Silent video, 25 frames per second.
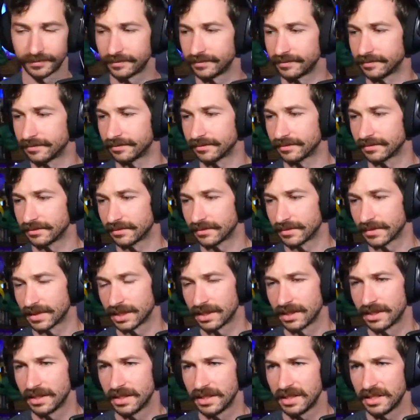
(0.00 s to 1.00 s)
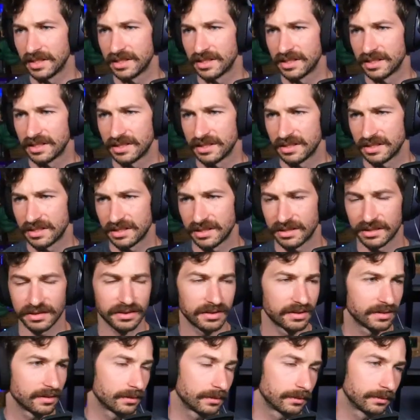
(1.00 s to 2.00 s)
The real kicker is the news at
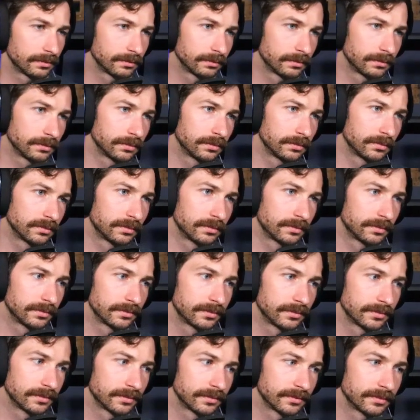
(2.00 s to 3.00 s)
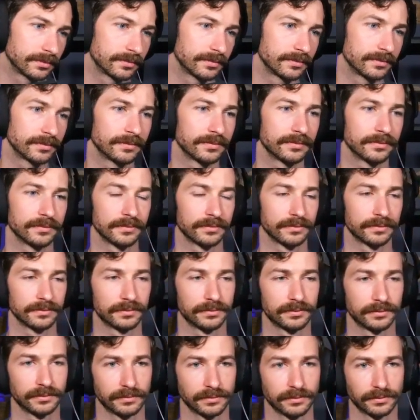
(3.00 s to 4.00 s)
11 is now at
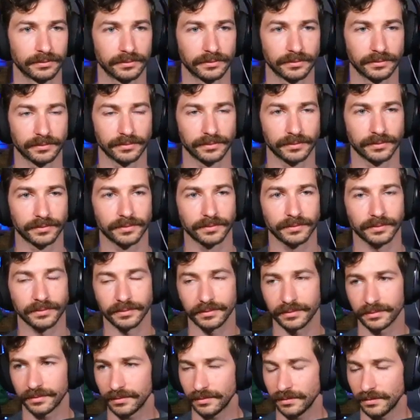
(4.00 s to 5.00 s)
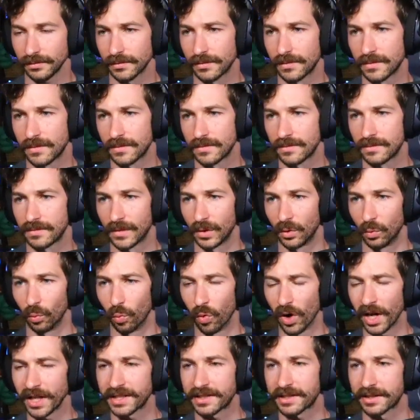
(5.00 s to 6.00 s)
10.
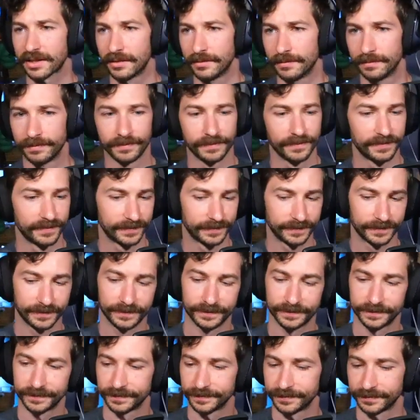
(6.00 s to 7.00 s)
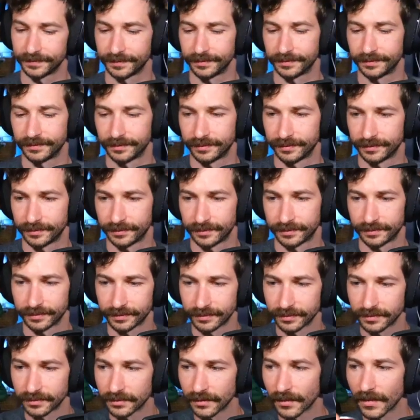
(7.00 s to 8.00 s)
What? The real kicker is I never, I never said
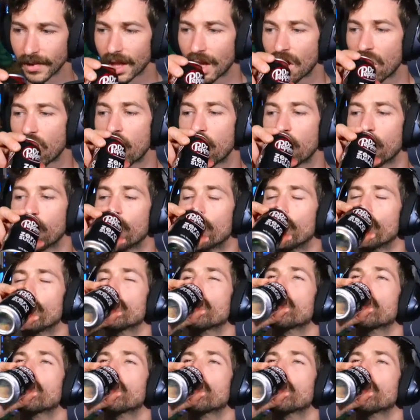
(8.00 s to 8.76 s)
AM or PM.